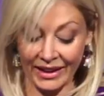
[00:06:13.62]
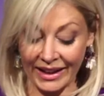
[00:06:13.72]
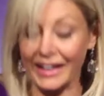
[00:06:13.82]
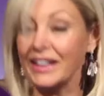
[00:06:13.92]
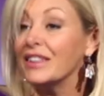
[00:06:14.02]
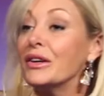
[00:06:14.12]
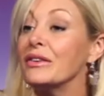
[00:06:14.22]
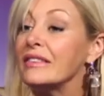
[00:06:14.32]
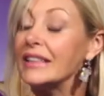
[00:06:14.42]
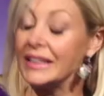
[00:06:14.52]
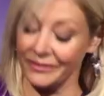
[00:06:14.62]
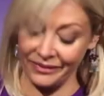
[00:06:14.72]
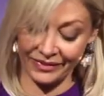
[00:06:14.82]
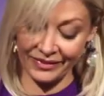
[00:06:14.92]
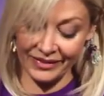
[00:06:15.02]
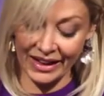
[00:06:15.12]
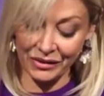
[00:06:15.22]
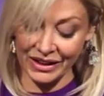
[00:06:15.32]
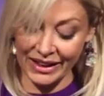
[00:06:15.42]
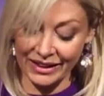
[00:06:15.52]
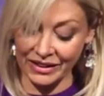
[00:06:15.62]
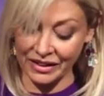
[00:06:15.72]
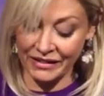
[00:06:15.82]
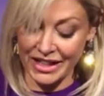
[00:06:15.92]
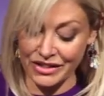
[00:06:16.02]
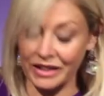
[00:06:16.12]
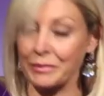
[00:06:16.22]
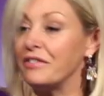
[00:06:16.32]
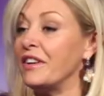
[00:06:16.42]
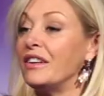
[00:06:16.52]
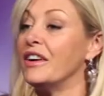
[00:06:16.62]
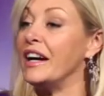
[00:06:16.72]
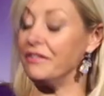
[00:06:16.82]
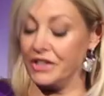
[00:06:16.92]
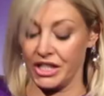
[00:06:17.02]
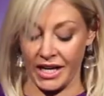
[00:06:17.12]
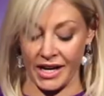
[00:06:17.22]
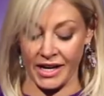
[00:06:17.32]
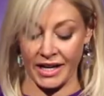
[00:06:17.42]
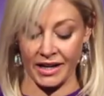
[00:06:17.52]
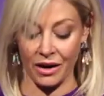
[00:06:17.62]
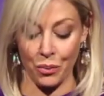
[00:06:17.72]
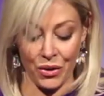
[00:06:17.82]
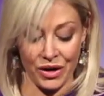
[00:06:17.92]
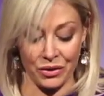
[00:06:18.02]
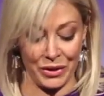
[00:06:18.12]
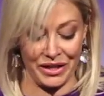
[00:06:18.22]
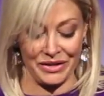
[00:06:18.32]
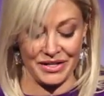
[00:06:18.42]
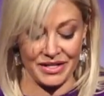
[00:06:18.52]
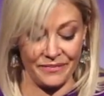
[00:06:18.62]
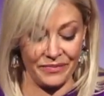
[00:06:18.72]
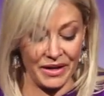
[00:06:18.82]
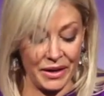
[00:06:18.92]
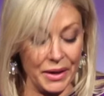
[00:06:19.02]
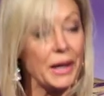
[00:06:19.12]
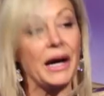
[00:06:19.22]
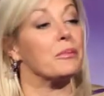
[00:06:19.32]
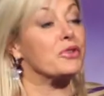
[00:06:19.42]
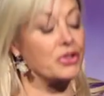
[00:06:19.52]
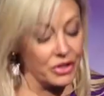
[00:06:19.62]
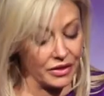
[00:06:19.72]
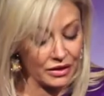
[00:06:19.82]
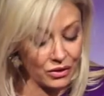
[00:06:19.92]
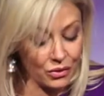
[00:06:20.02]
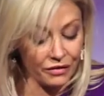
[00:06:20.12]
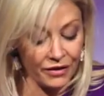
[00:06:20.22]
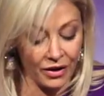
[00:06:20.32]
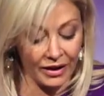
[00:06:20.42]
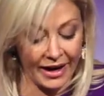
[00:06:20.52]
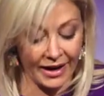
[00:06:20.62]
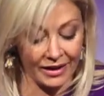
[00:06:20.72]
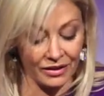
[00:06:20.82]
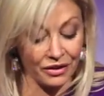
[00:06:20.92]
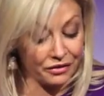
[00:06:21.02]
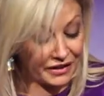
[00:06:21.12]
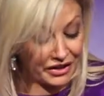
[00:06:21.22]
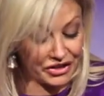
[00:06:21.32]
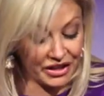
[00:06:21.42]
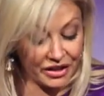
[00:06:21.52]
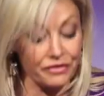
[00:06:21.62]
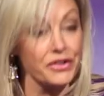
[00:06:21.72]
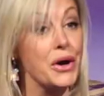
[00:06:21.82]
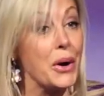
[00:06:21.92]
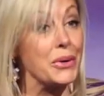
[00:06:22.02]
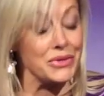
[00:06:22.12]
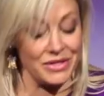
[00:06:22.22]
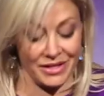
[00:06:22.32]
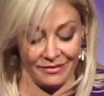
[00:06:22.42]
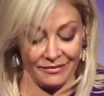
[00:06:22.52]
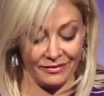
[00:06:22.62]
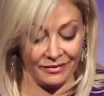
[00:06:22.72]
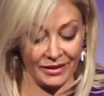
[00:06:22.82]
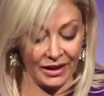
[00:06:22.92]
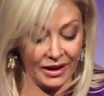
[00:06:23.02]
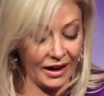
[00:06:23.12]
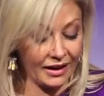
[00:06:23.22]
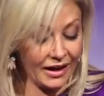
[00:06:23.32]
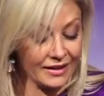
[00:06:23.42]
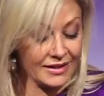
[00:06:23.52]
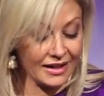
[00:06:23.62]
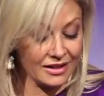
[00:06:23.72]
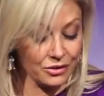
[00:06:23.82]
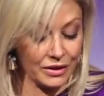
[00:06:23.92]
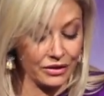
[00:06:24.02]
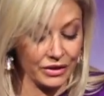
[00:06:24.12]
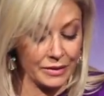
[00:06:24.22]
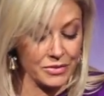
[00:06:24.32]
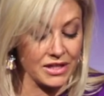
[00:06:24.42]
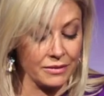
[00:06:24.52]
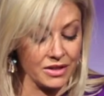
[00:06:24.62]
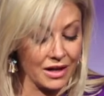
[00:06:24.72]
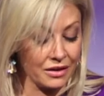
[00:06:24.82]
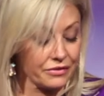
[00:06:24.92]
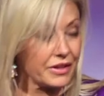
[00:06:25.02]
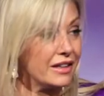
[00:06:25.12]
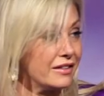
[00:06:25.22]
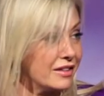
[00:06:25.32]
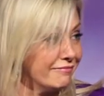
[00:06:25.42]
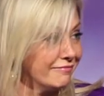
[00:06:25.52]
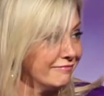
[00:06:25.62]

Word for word: In closing, I would like to congratulate my fellow FGI award winners. I'm sure that you have all had your fair share of no's and had days when your dreams seemed out of reach.